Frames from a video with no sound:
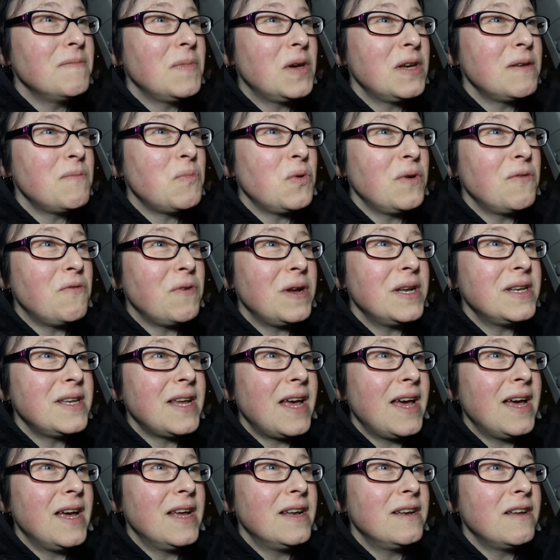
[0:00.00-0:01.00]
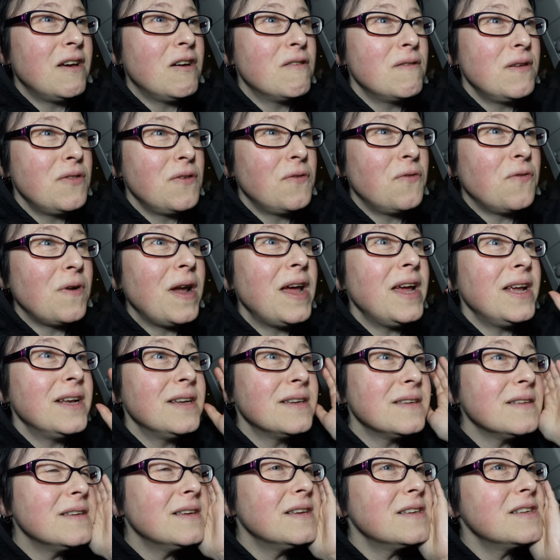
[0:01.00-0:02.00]
my boyfriend and our other
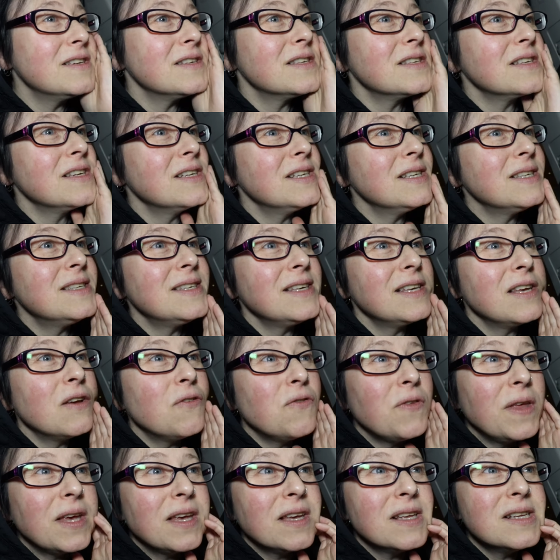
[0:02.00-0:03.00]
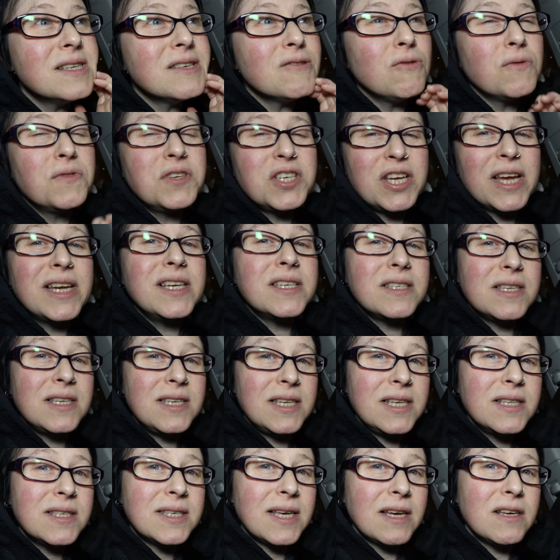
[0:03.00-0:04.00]
friend are just going to see if they can sort of change the
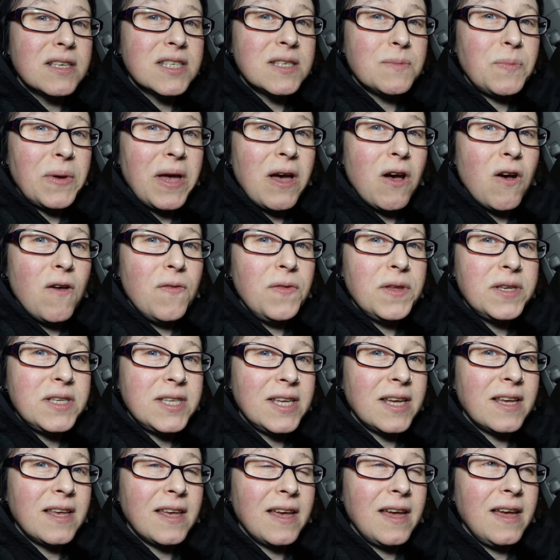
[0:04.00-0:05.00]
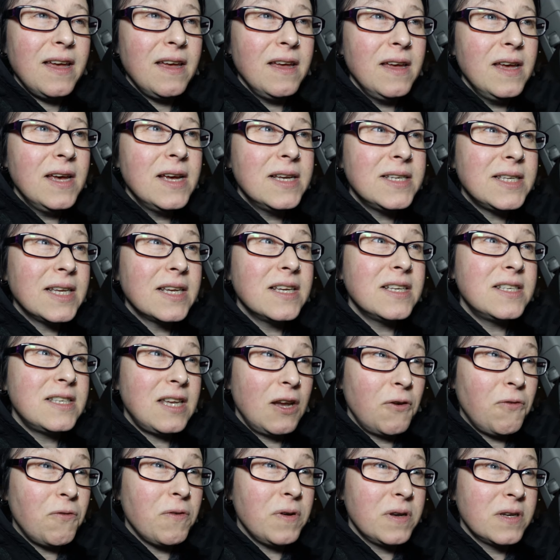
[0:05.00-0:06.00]
details a bit on the ticket. Take a
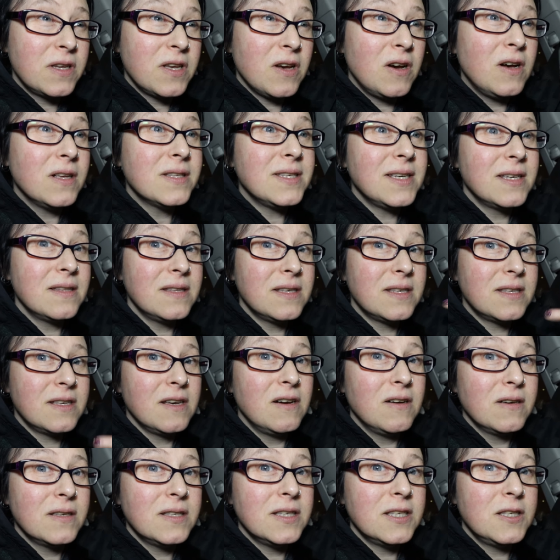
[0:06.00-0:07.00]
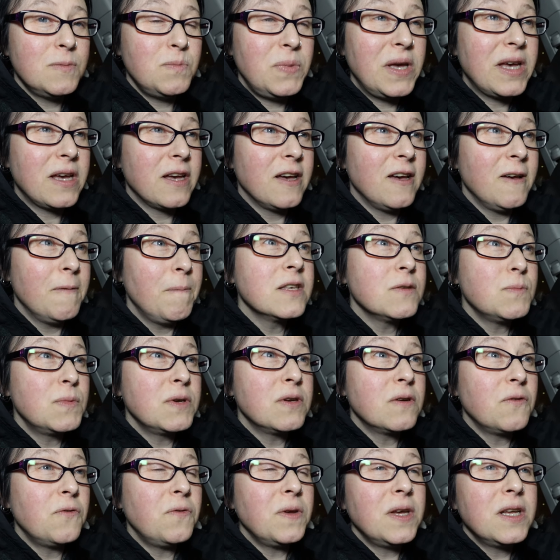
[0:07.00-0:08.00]
different car, take this car because it's bigger. So we've
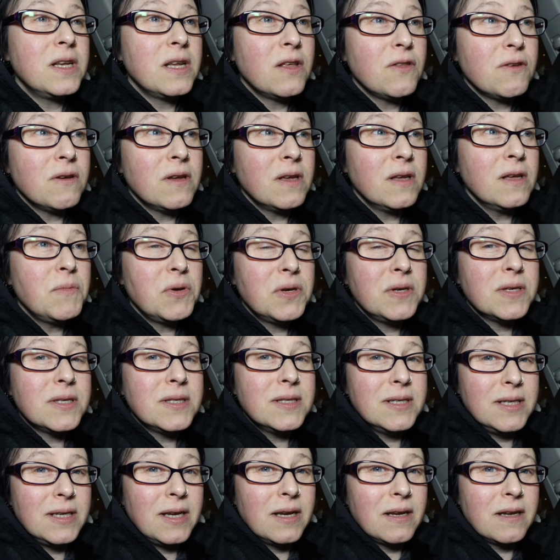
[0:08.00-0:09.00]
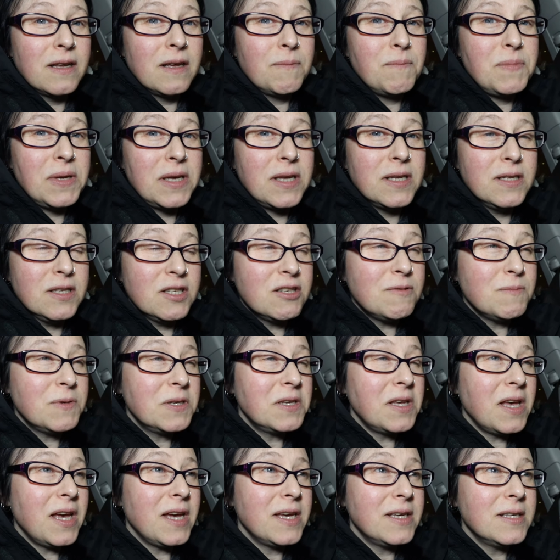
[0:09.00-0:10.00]
got to fit another person in on a big
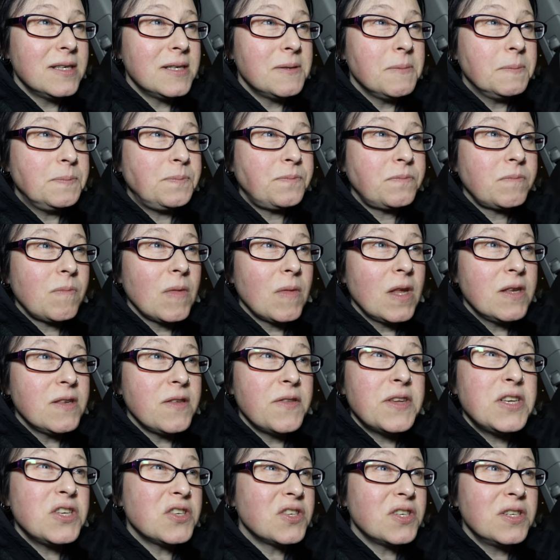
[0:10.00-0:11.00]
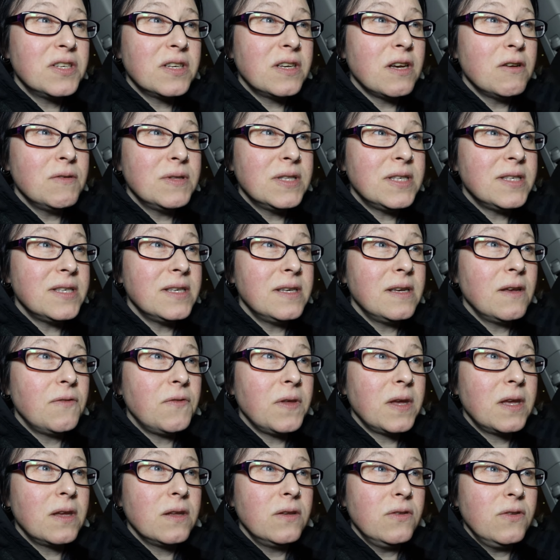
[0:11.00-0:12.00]
instrument case. So they're just going to go and see if
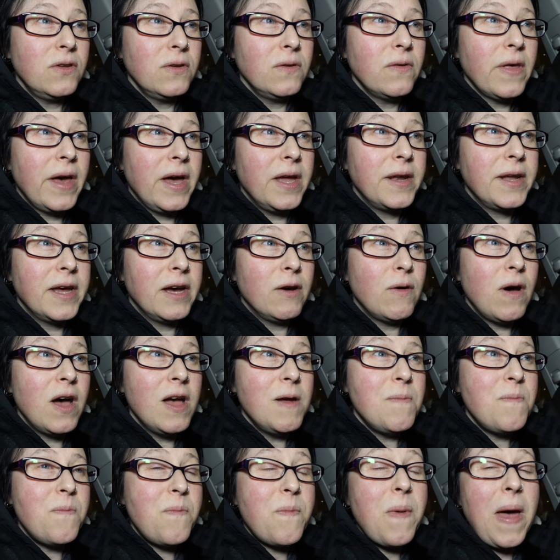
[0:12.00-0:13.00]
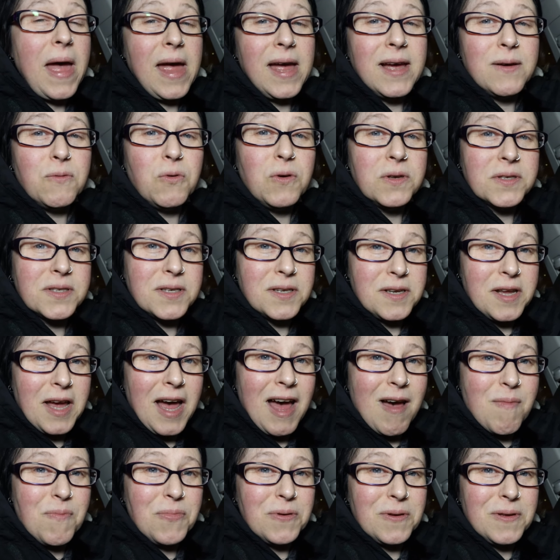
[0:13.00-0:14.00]
they can do that now. I bet what's going to
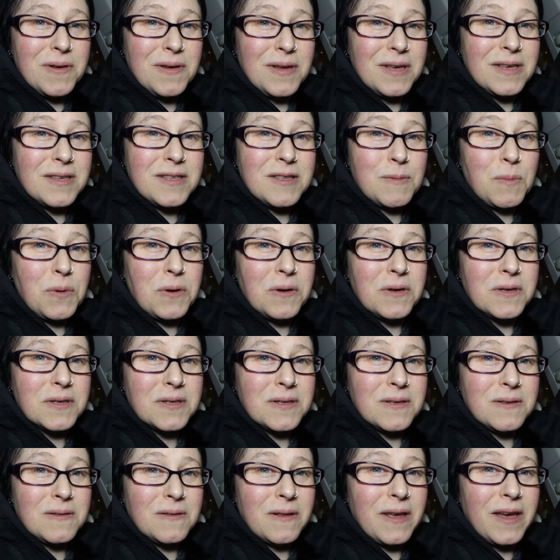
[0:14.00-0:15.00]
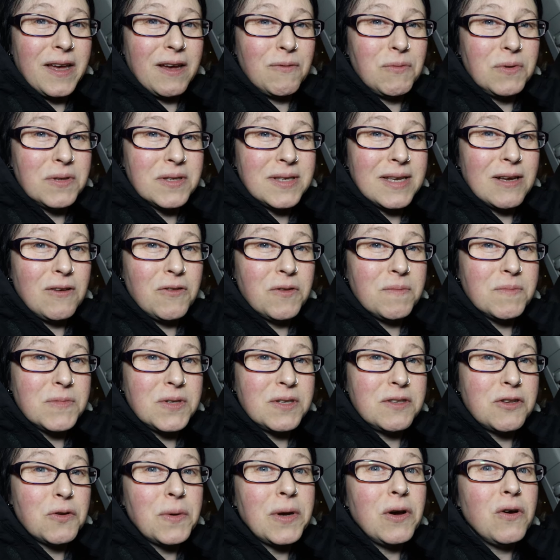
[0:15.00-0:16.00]
happen is the person there will tell them
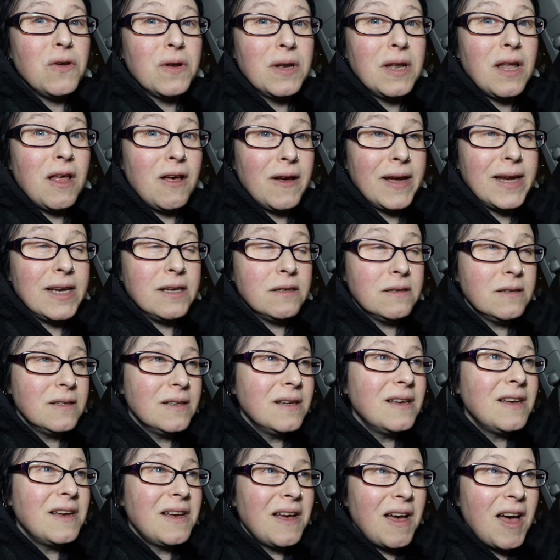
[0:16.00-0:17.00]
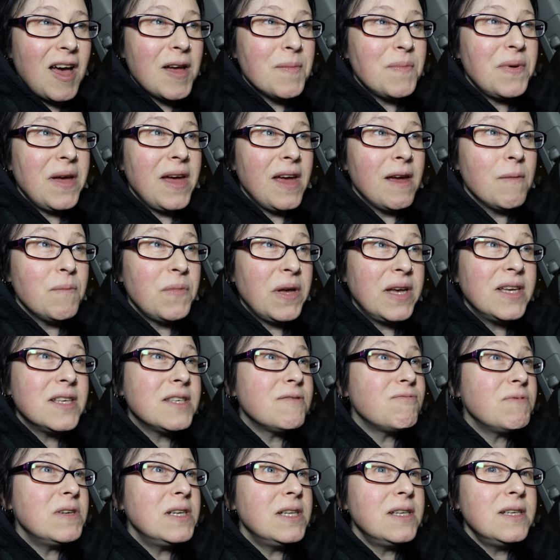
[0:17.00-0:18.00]
to do it online, I bet. But
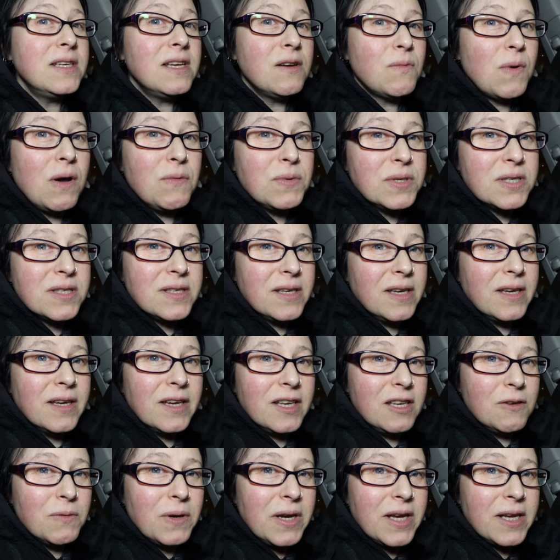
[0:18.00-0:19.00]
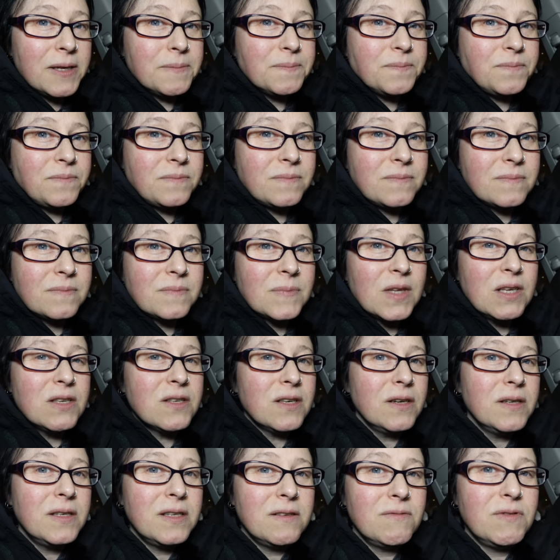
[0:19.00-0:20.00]
it's really near where we're staying anyway,
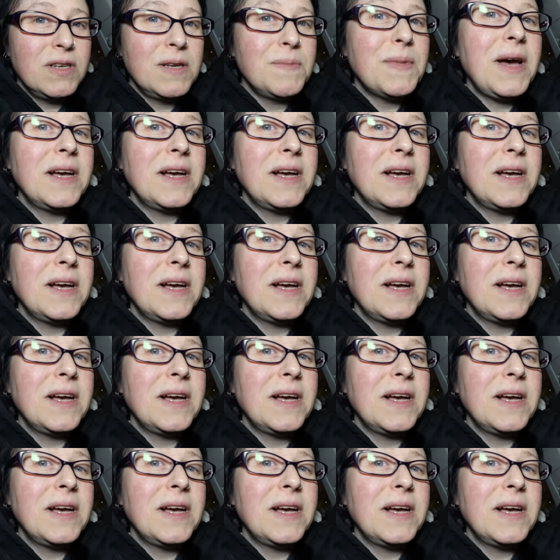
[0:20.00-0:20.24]
so it didn't really